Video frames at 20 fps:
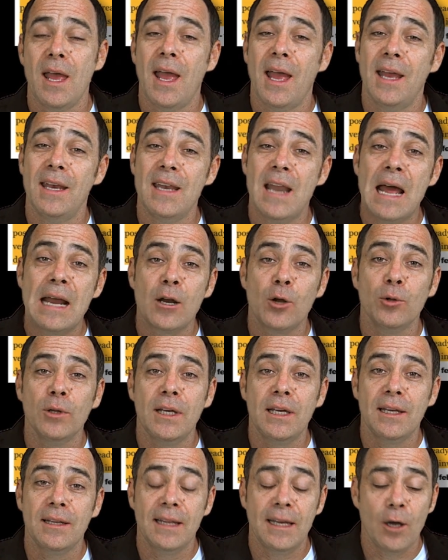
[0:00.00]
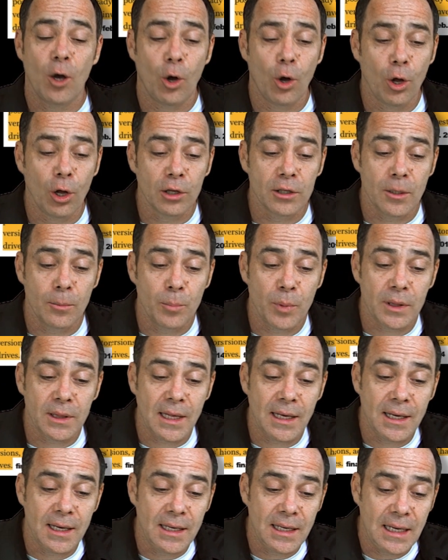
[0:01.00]
And not only can they hold them, but
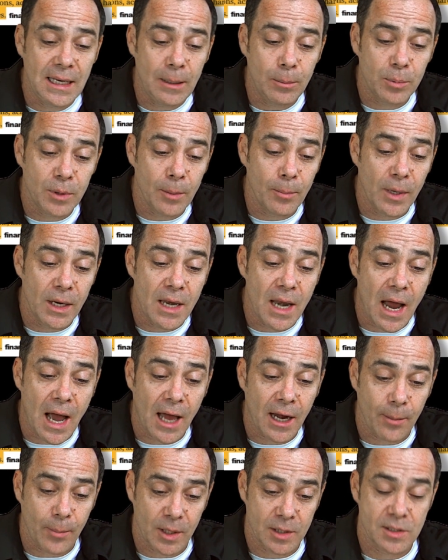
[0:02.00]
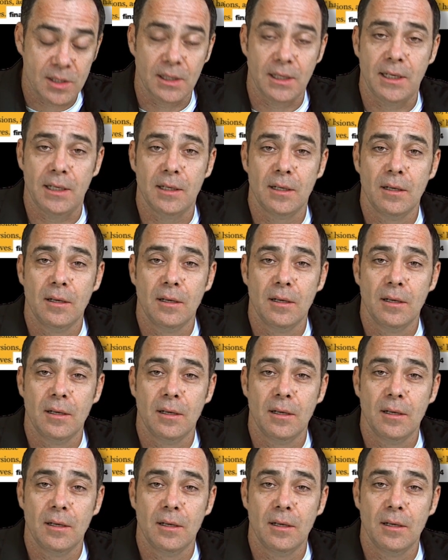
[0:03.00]
they can keep them anonymously.